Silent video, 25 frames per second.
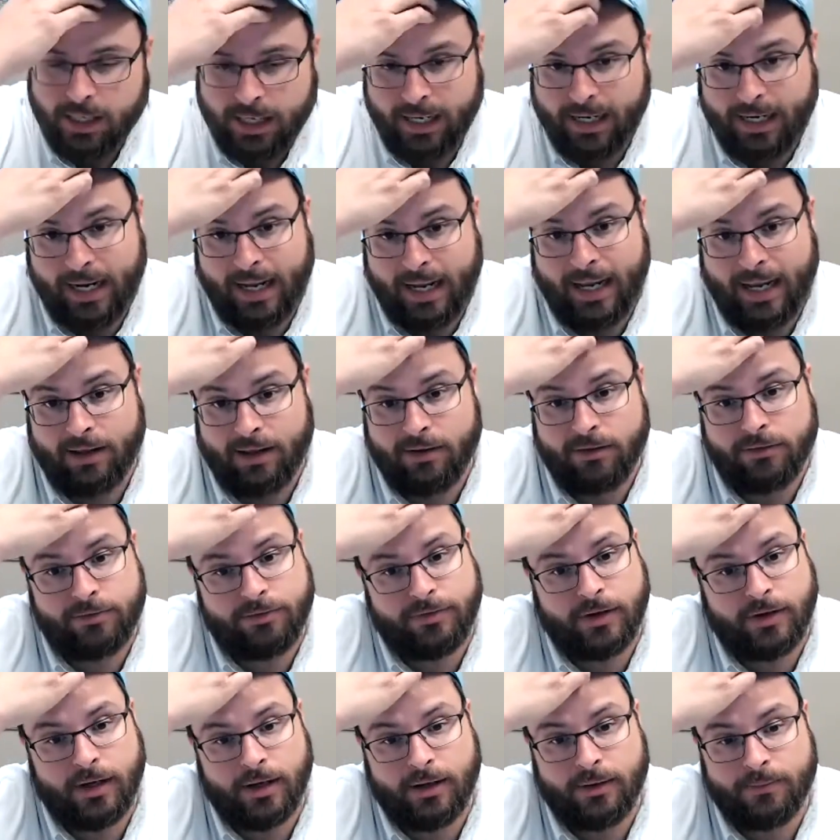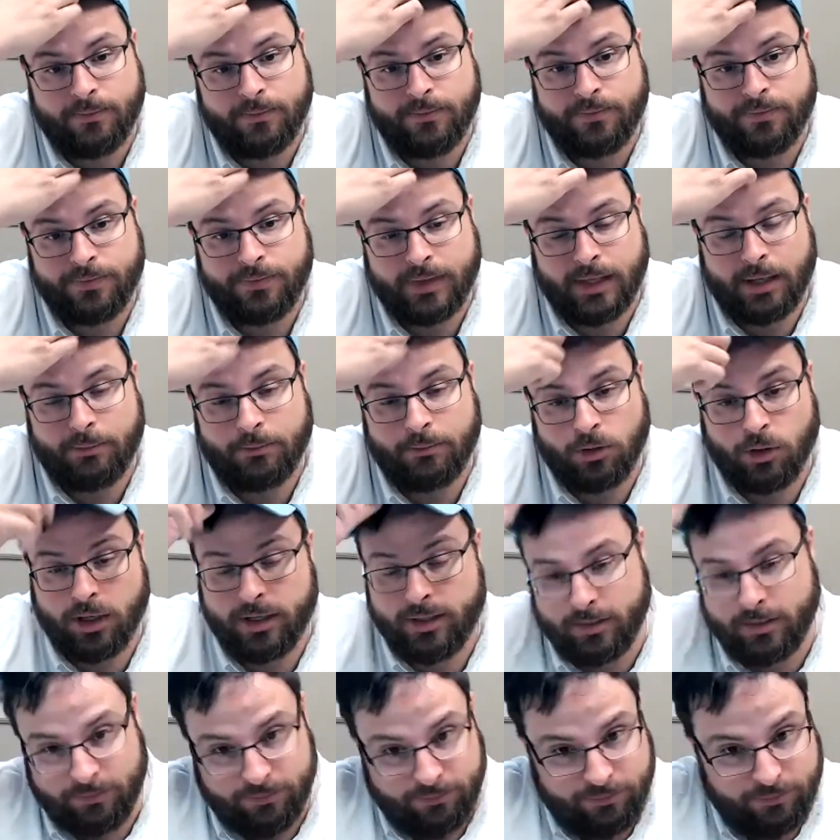and I'm
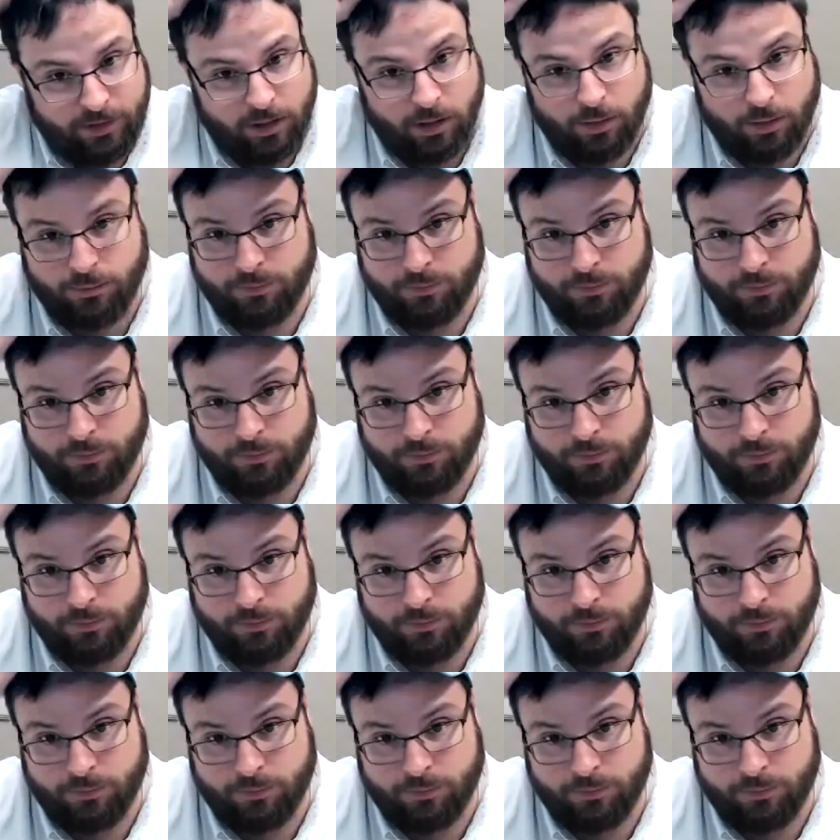grading